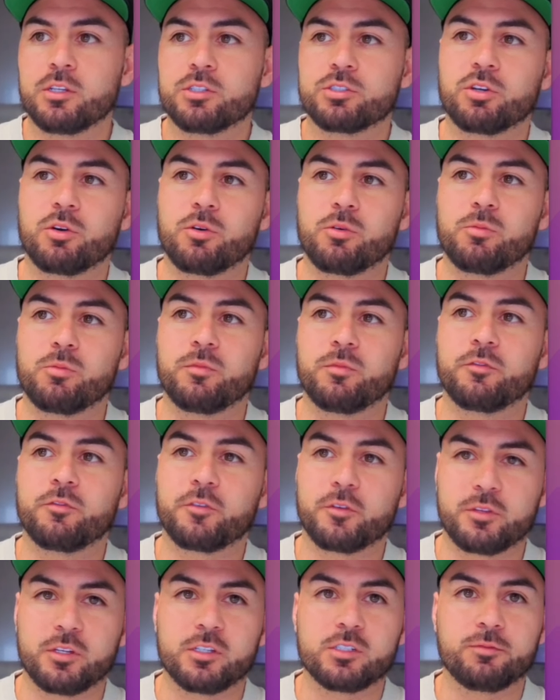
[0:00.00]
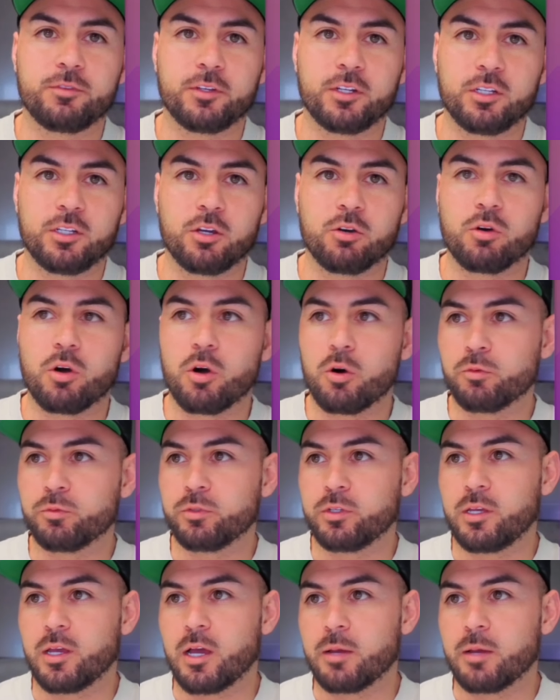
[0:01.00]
So for this video only,